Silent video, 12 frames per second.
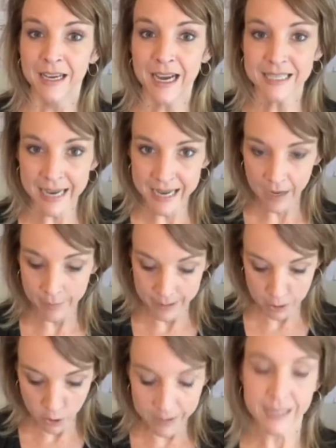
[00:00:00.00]
Guys, I get up and
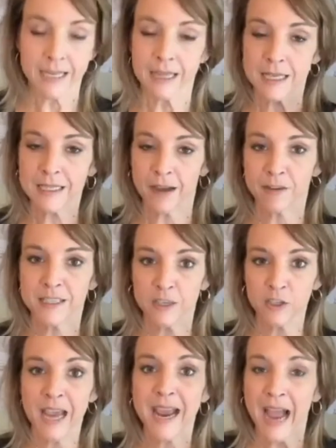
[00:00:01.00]
get dressed like this every
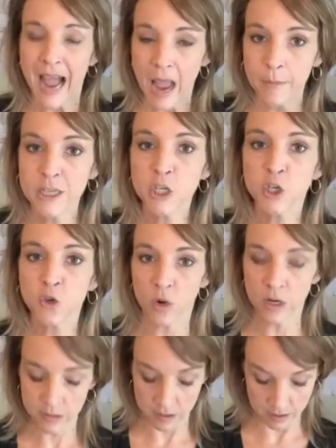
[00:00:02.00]
single day. I'm in
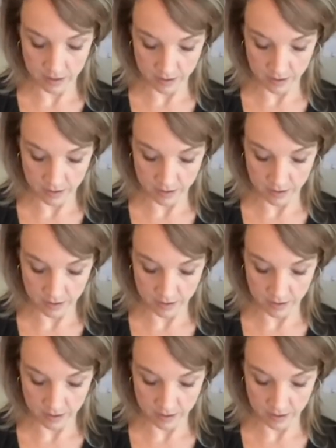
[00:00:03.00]
shorts.